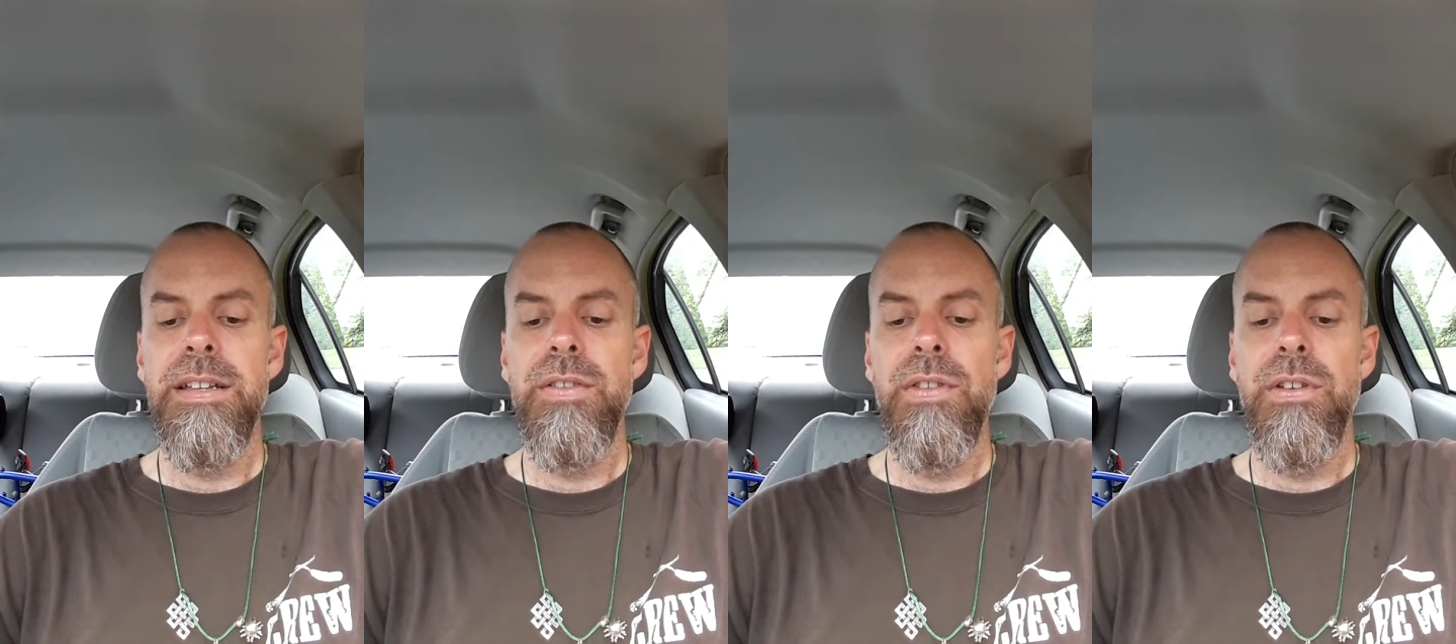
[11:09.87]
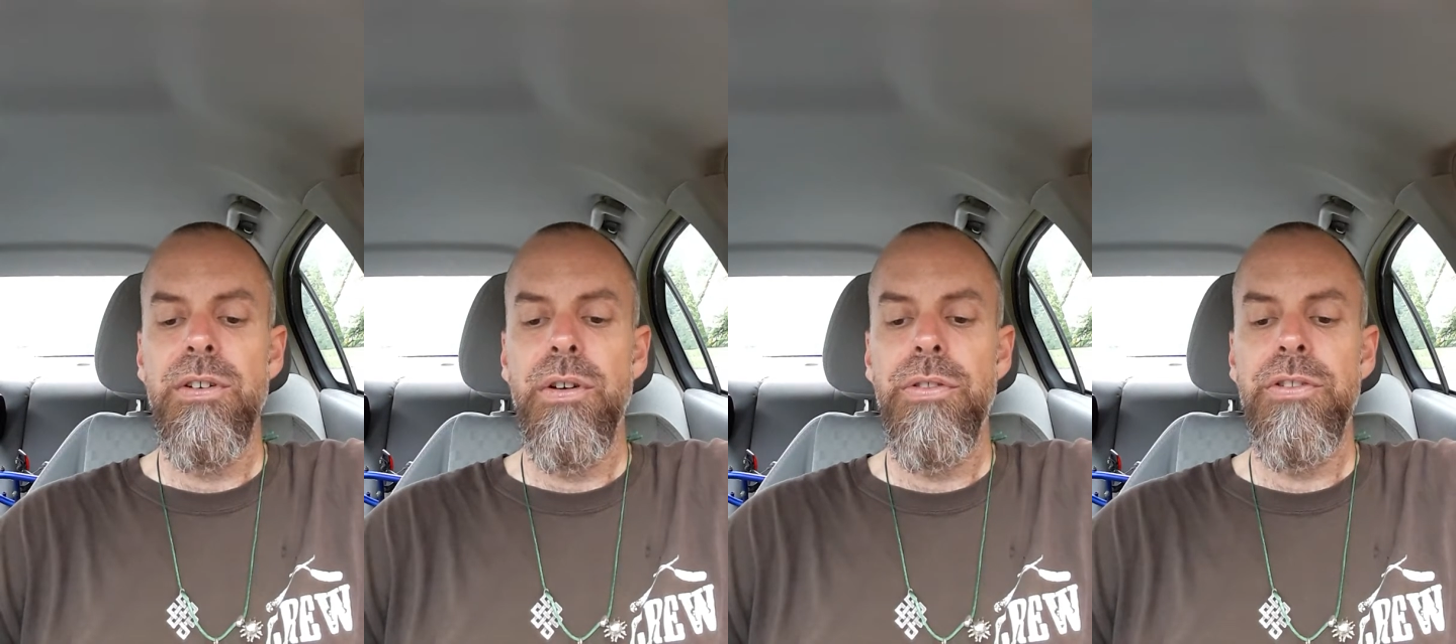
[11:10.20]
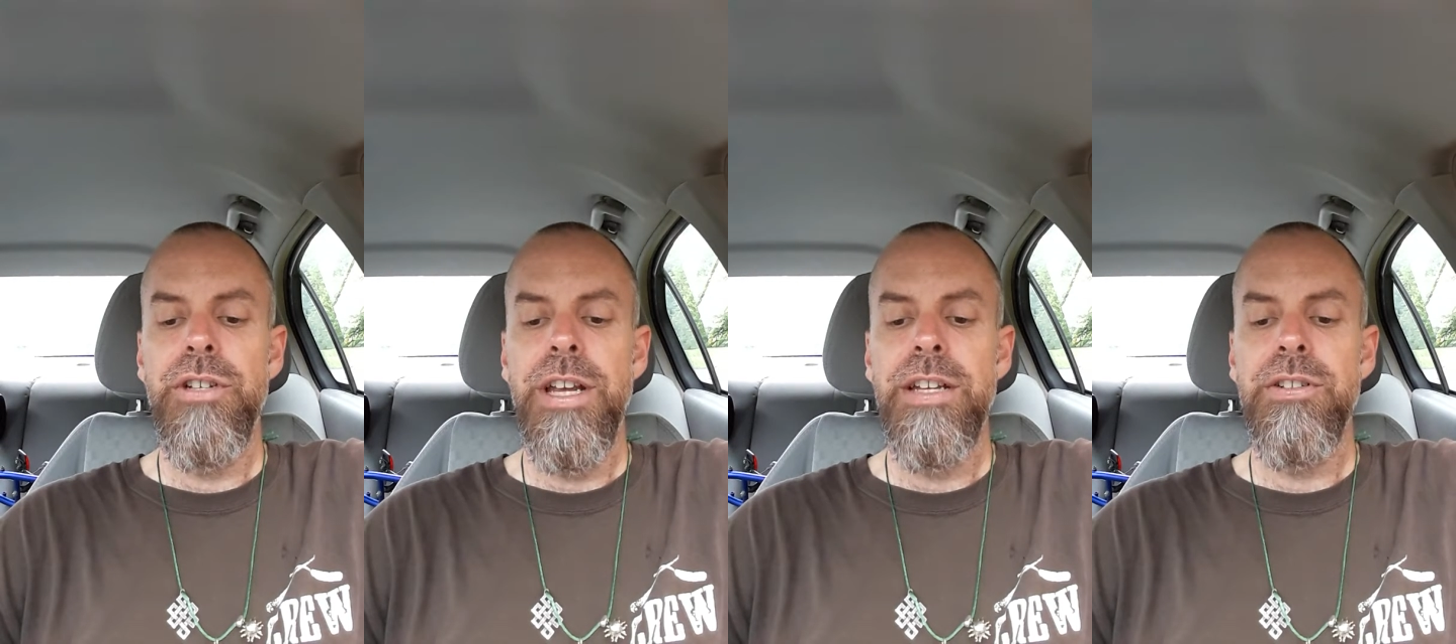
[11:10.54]
as the earth
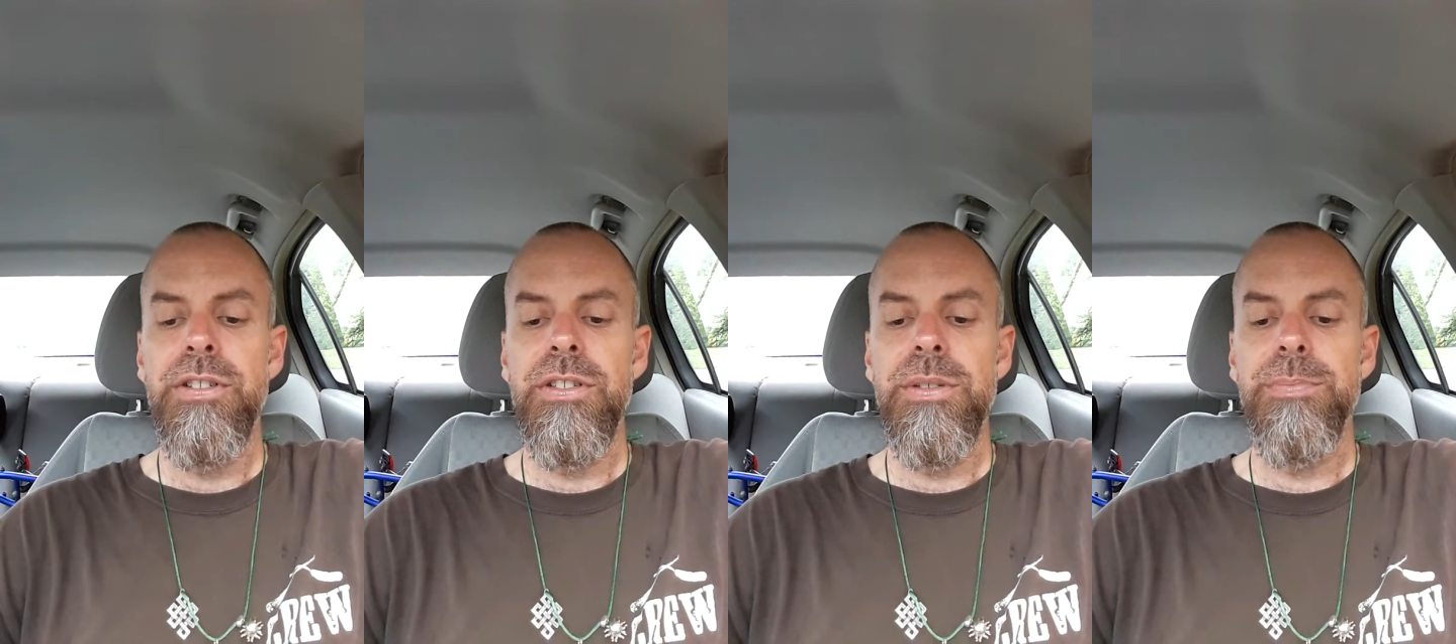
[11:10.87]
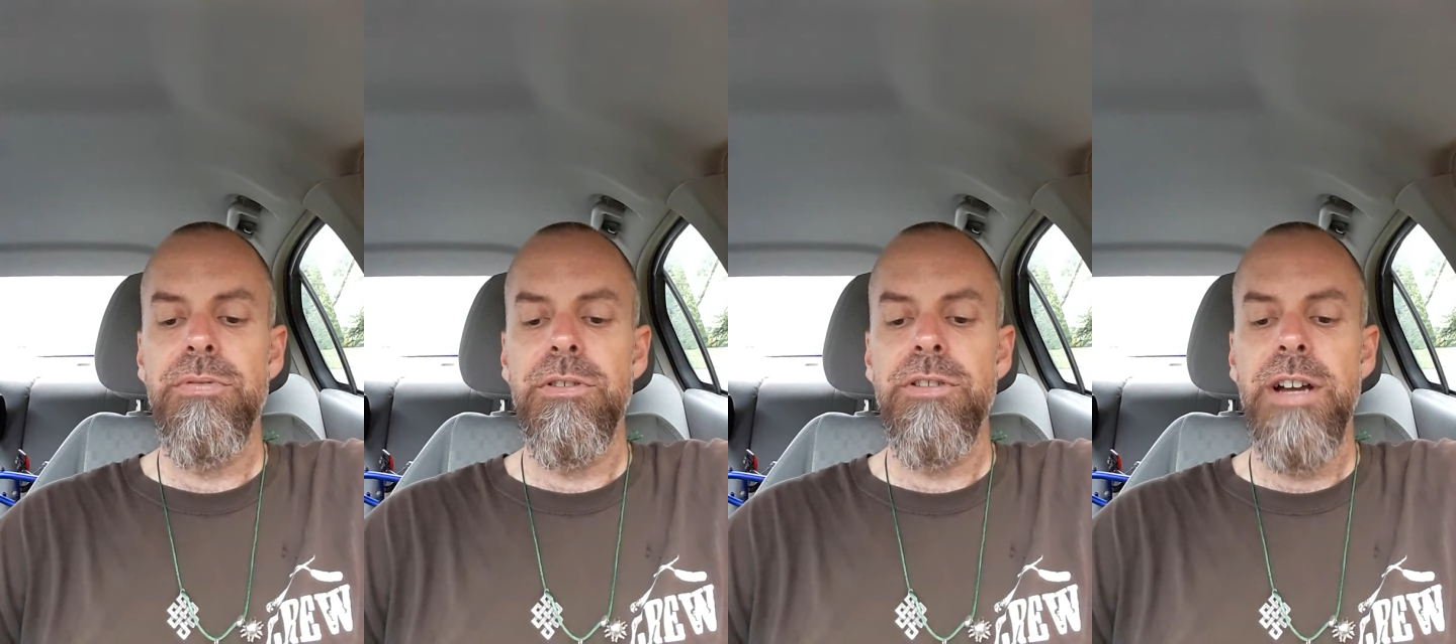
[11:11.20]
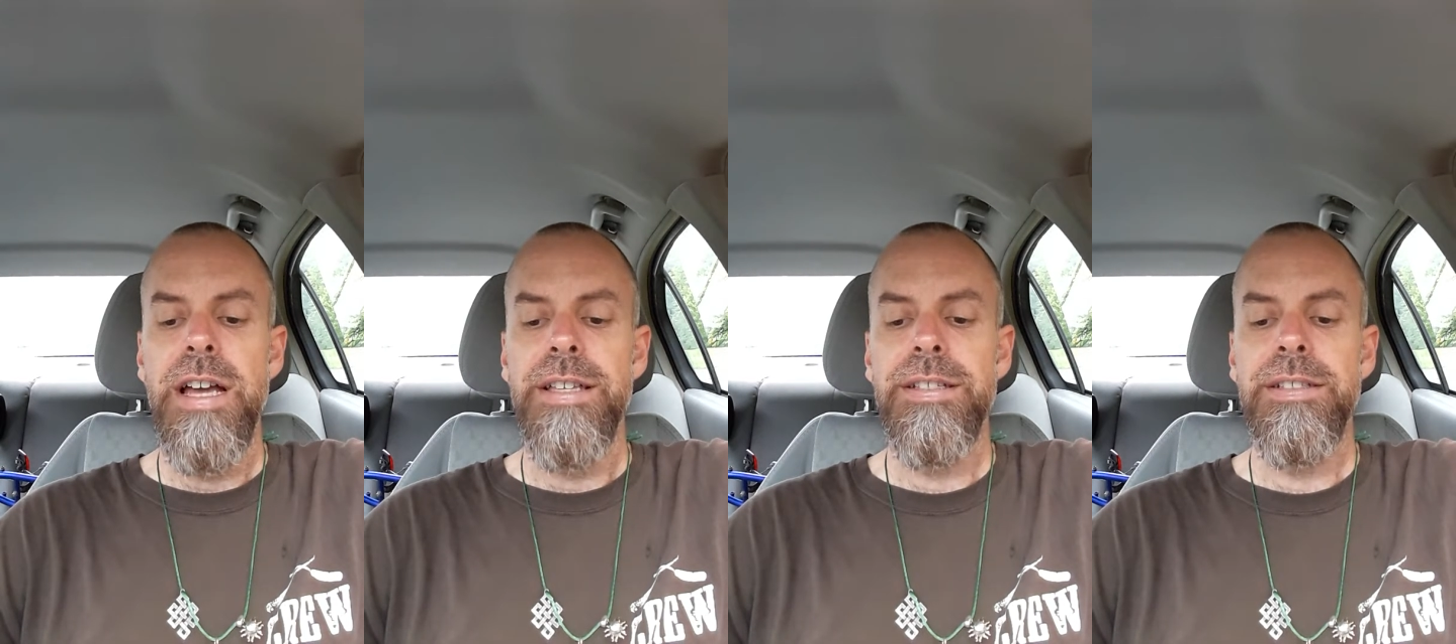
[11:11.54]
changes
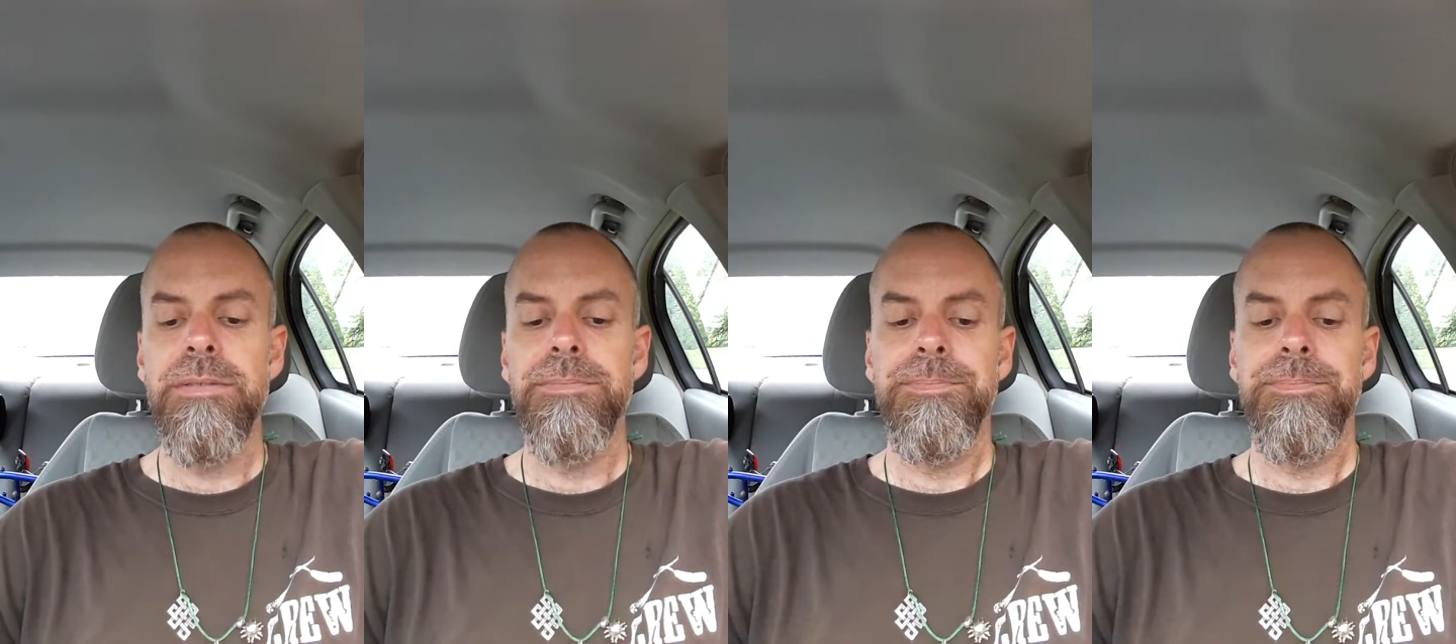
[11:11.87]
progress.